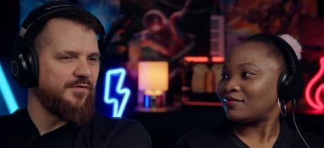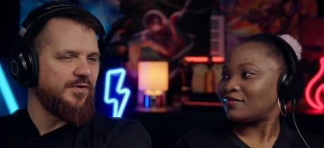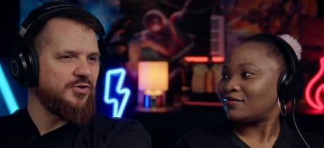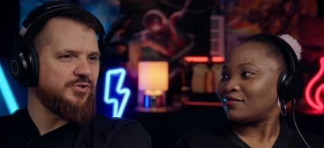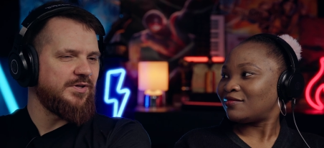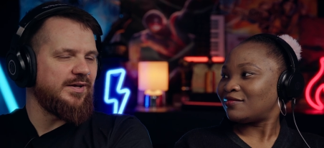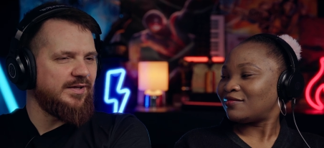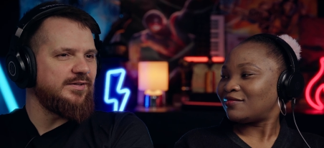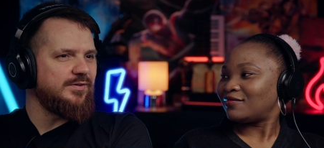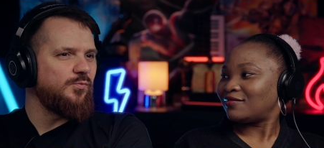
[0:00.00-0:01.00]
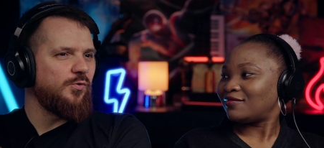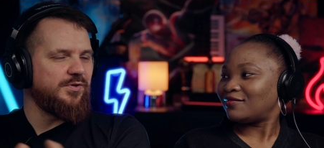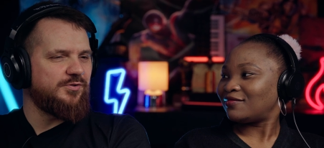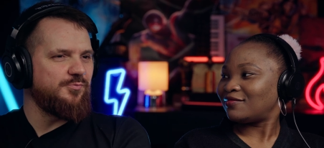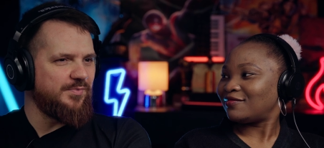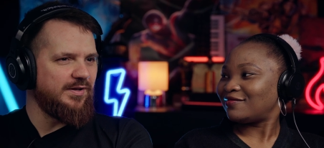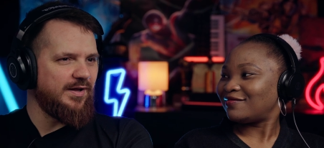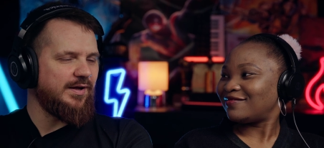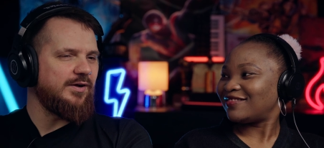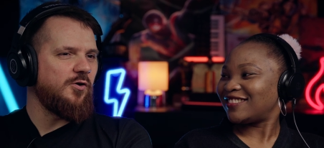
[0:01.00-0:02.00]
Speaker 1: version and I didn't want it to be
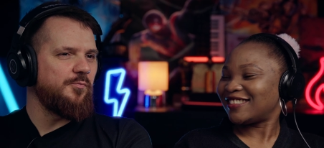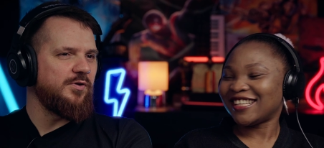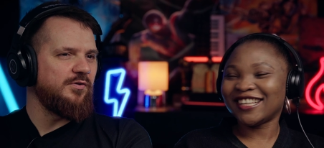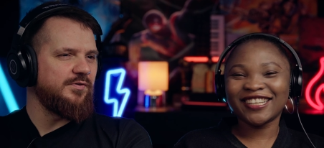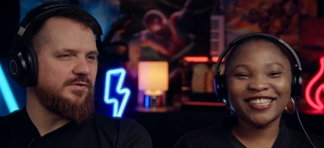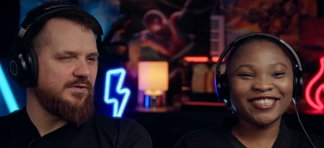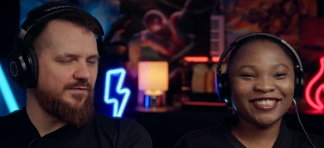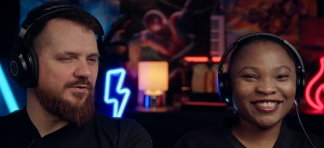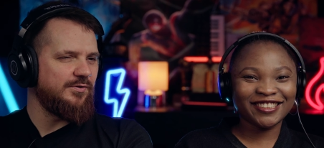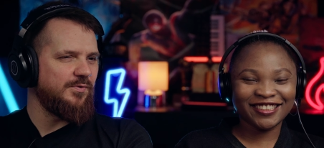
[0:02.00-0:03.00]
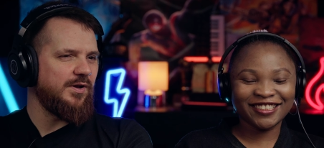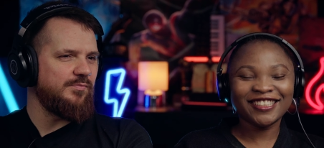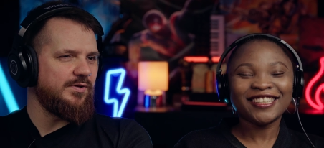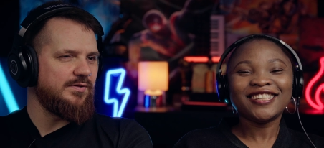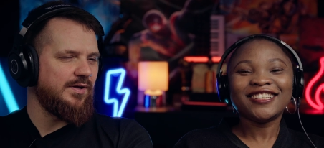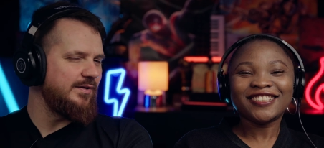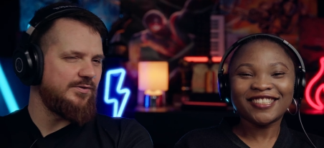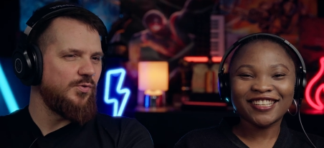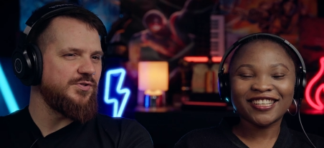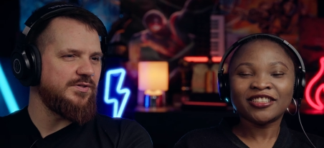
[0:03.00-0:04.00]
like a copy of it, if you know what I mean. And
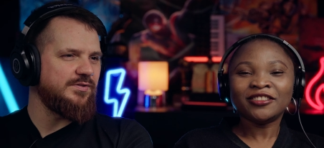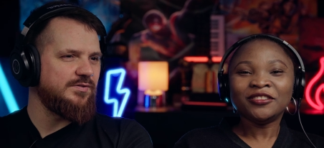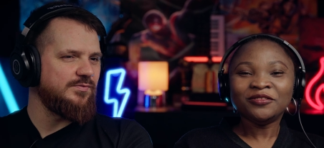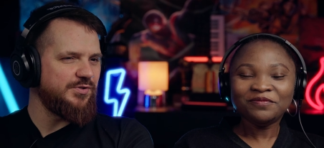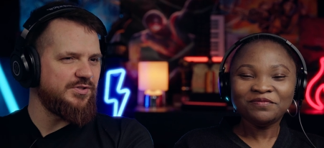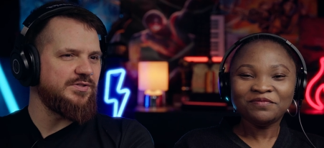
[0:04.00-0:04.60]
it wasn't, which